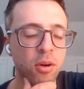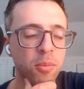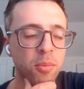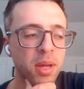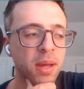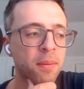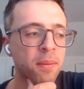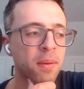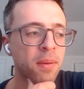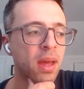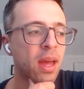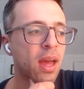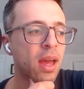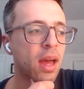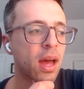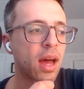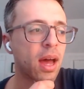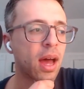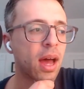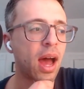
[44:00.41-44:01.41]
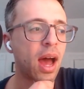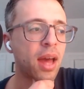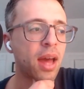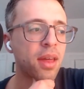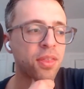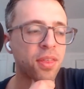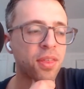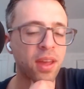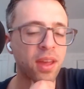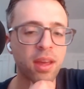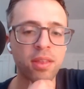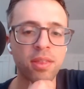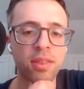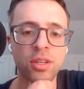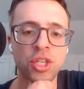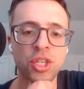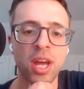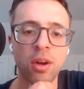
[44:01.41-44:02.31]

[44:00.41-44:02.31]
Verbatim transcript: to Toby. I think the